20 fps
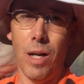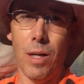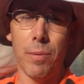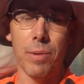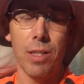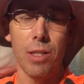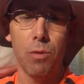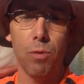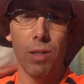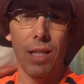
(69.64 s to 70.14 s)
Or like
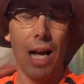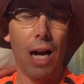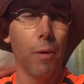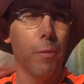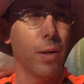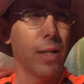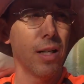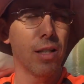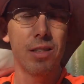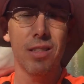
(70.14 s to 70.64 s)
with this one, the
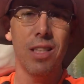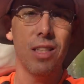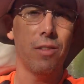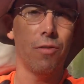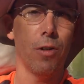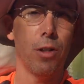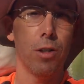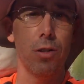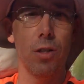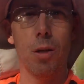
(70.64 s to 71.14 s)
outriggers, it's
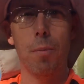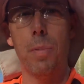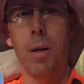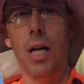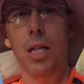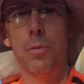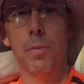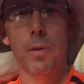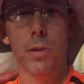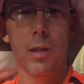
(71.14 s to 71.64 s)
virtually
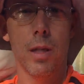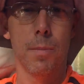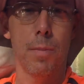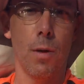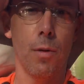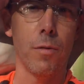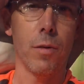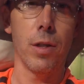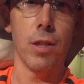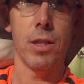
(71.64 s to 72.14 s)
impossible to tip
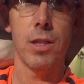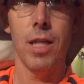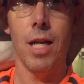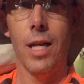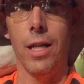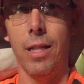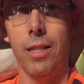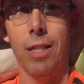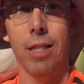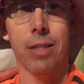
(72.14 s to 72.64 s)
over. You see
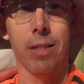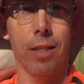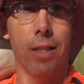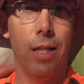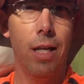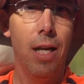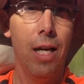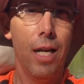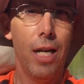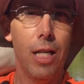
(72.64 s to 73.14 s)
how it doesn't,
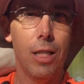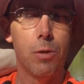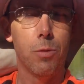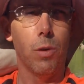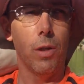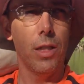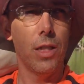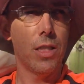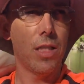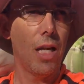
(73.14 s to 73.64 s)
it's
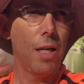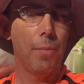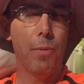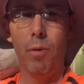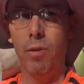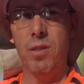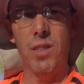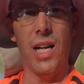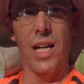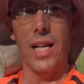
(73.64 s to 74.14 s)
really
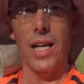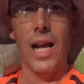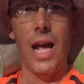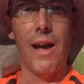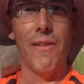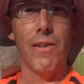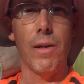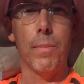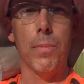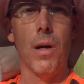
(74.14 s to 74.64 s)
stable, it's not gonna
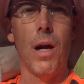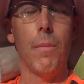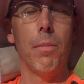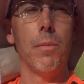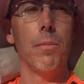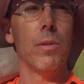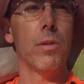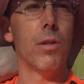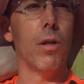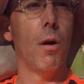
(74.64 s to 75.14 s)
have any
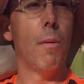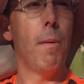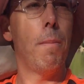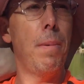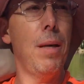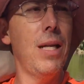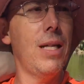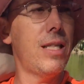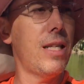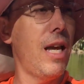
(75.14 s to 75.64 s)
problems. So but
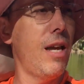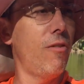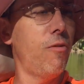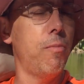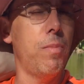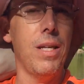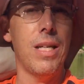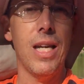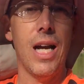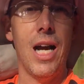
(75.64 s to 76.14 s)
be safe,
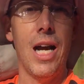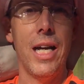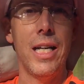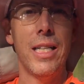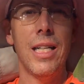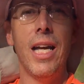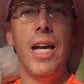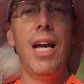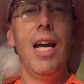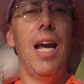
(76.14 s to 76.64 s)
be
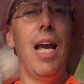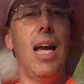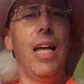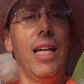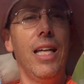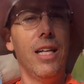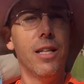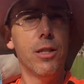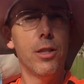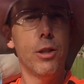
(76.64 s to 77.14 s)
kind,
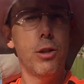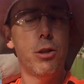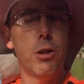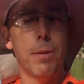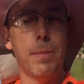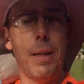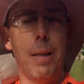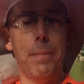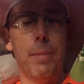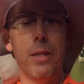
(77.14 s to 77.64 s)
and introduce
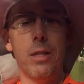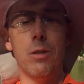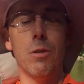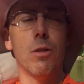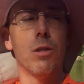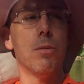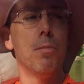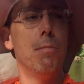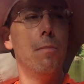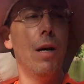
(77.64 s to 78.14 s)
your puppies
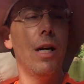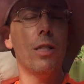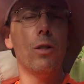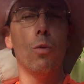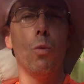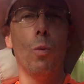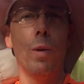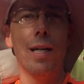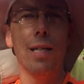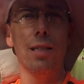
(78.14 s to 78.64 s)
to as much
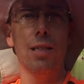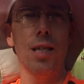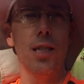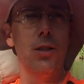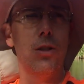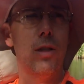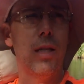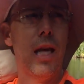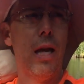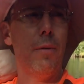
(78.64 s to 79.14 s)
weird
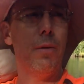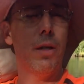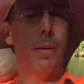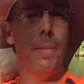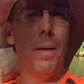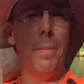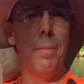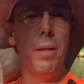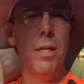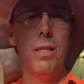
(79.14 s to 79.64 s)
things you can when they're
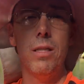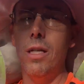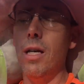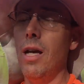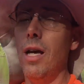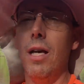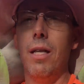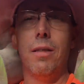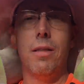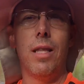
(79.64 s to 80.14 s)
puppies
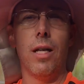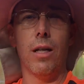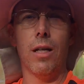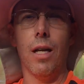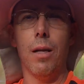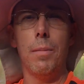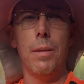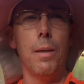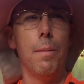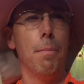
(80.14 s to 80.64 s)
they're
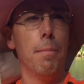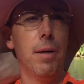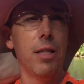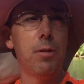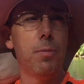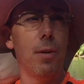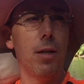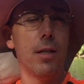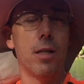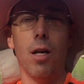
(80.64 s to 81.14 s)
going to be a
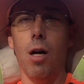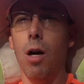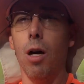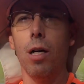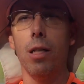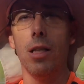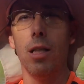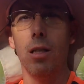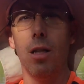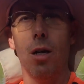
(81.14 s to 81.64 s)
much better
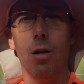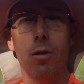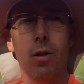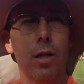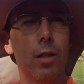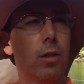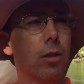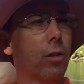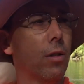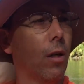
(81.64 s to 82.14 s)
dog in the long
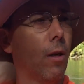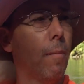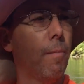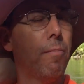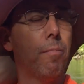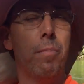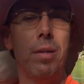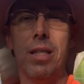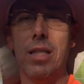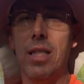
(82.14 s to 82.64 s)
run. So
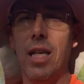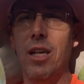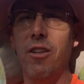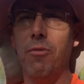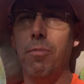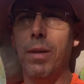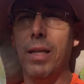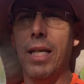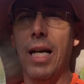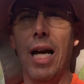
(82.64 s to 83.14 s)
be
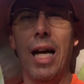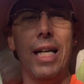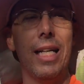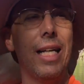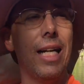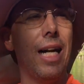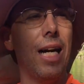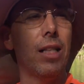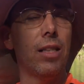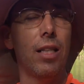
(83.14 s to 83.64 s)
safe, be kind,
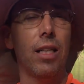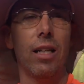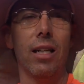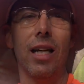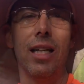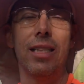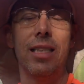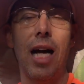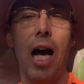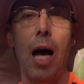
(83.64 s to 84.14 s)
get out there,
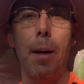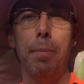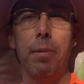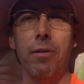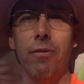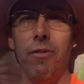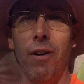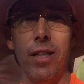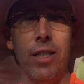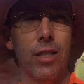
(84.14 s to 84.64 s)
adopt,
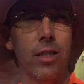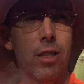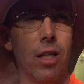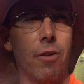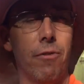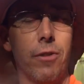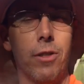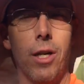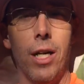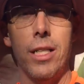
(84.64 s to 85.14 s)
find
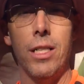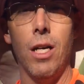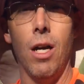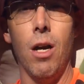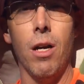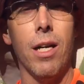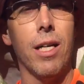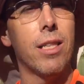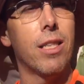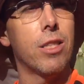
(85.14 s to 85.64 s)
yourself a great
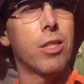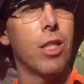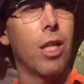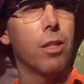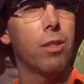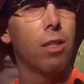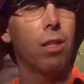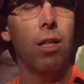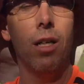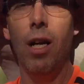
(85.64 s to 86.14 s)
dog at the
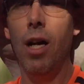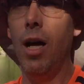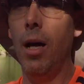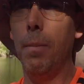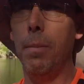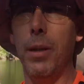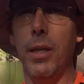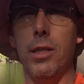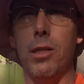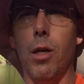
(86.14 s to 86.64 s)
shelter.
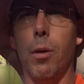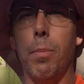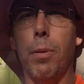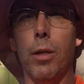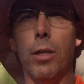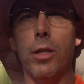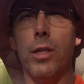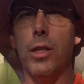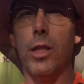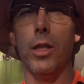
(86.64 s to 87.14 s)
Please don't
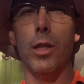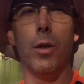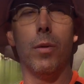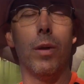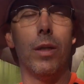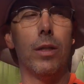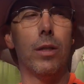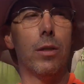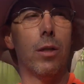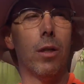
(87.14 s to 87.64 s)
purchase a new
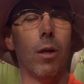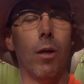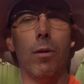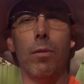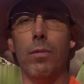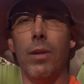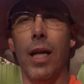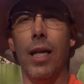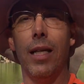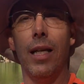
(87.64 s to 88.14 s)
one.
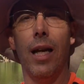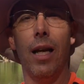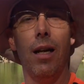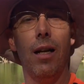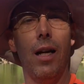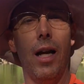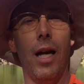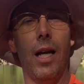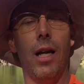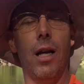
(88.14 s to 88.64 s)
So take
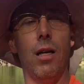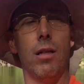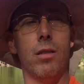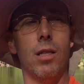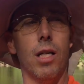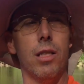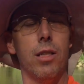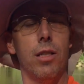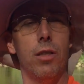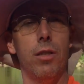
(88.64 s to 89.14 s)
care, and I'll
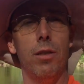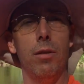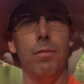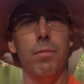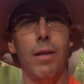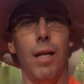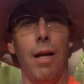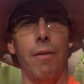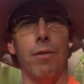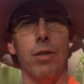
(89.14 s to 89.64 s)
talk to you
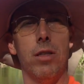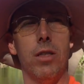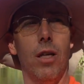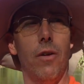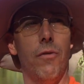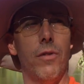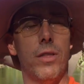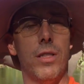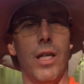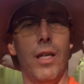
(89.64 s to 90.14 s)
soon. Have
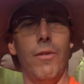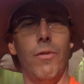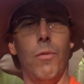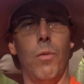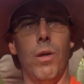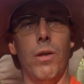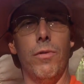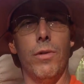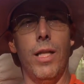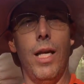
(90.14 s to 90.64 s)
yourself a safe and
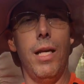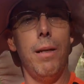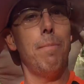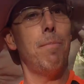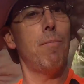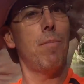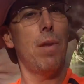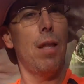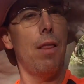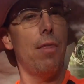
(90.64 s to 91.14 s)
wonderful day.
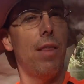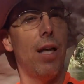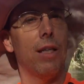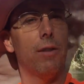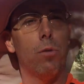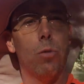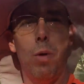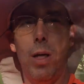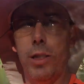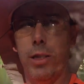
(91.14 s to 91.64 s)

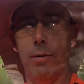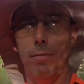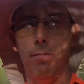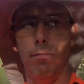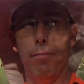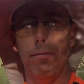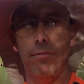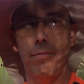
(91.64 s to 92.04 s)
Thanks for watching.